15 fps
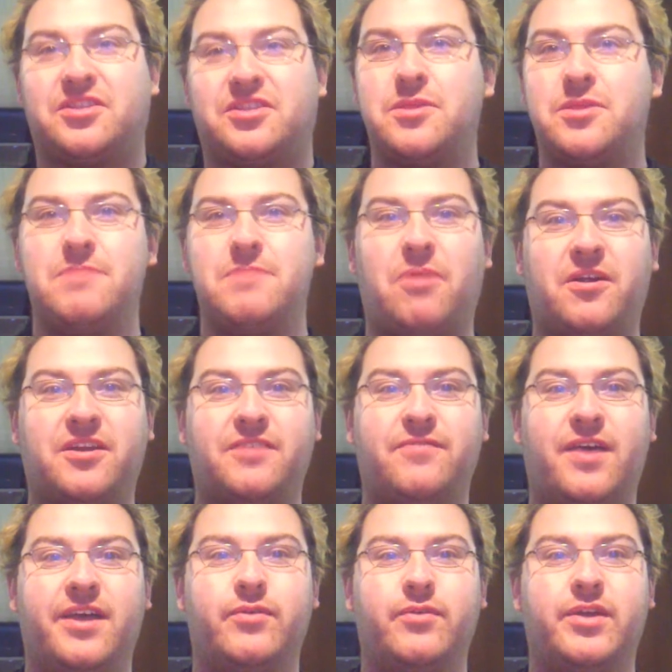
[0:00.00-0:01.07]
the Theme Park
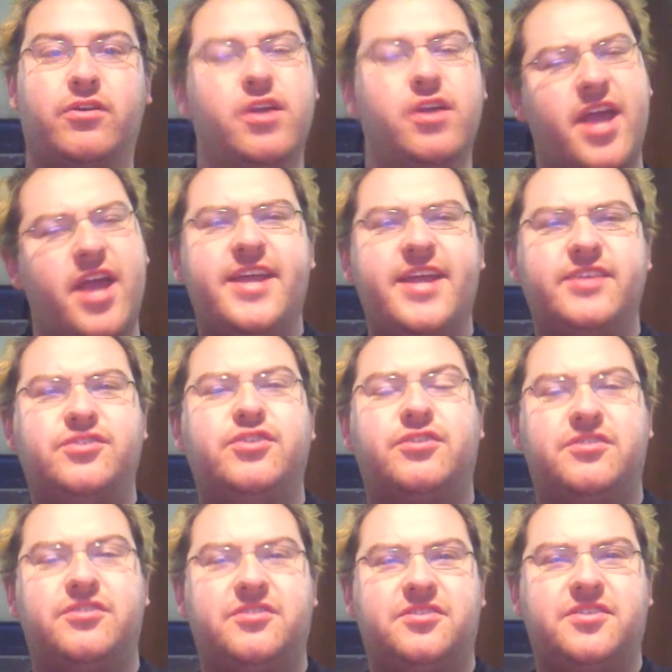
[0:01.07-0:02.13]
Evaluator, and as you
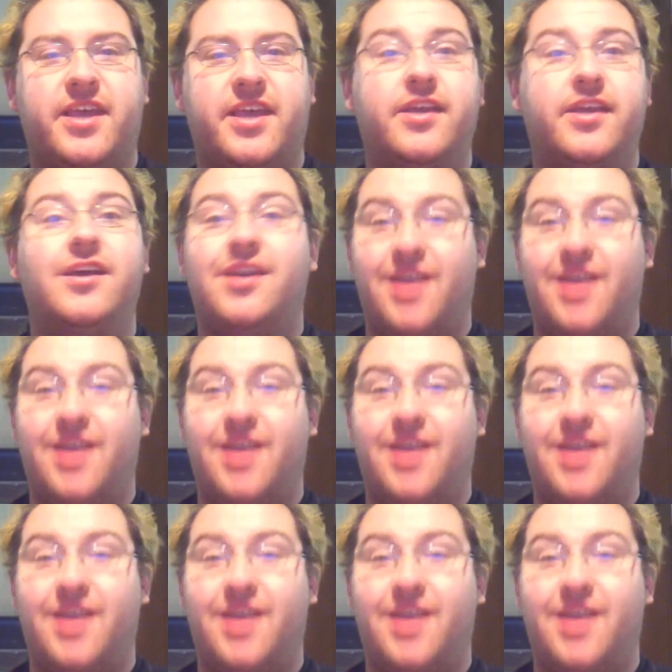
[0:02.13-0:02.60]
can see,